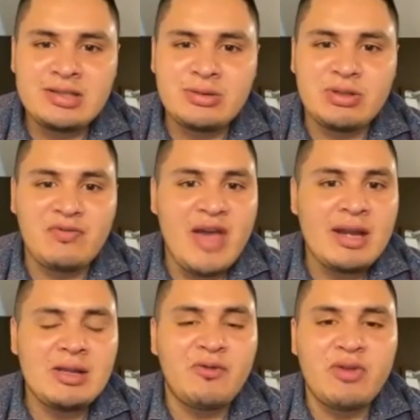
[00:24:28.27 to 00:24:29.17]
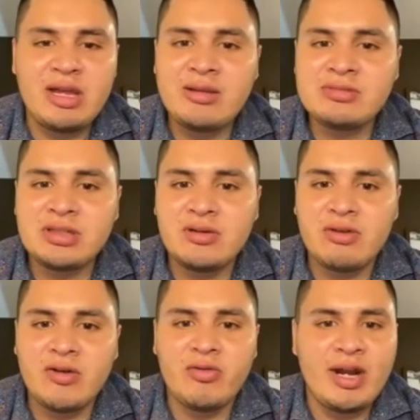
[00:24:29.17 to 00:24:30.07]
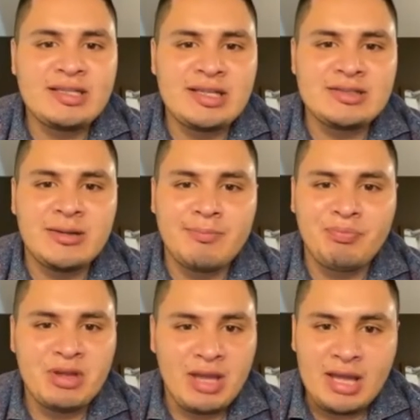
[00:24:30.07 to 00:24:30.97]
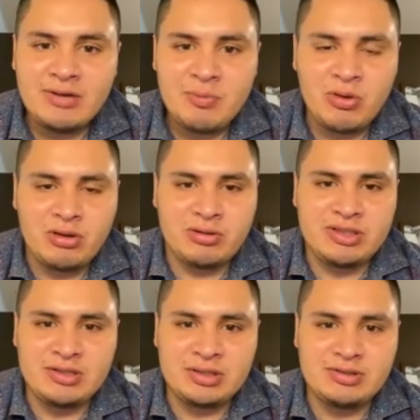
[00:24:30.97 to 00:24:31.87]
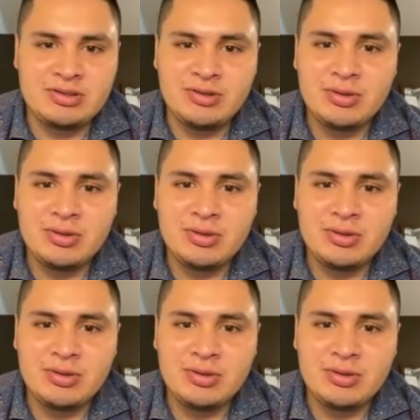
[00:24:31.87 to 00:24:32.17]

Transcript: who is fanning the flames of racism and of polarization, to